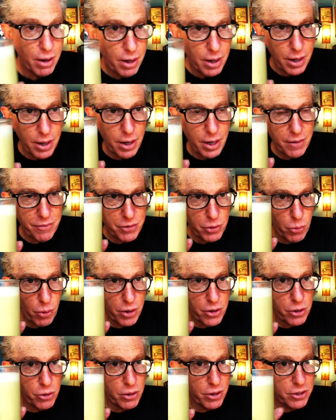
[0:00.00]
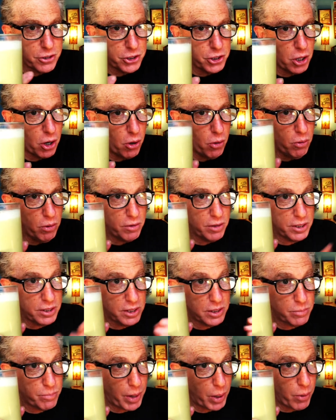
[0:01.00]
If you are new to the show, this
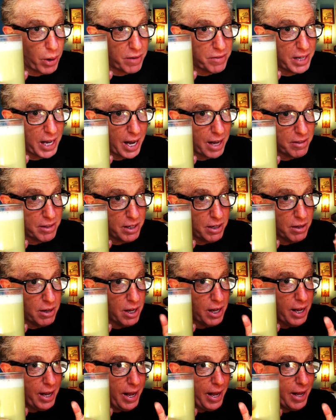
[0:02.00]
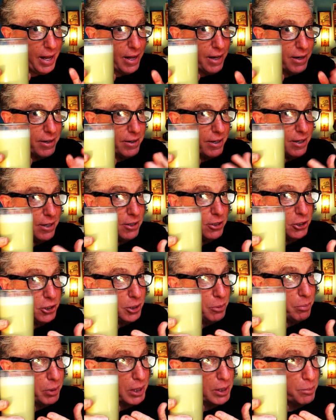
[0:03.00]
is my wife, Kathy, and
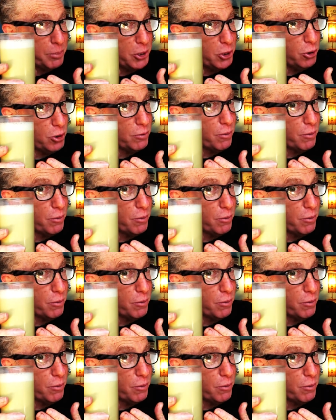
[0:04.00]
she brings me juice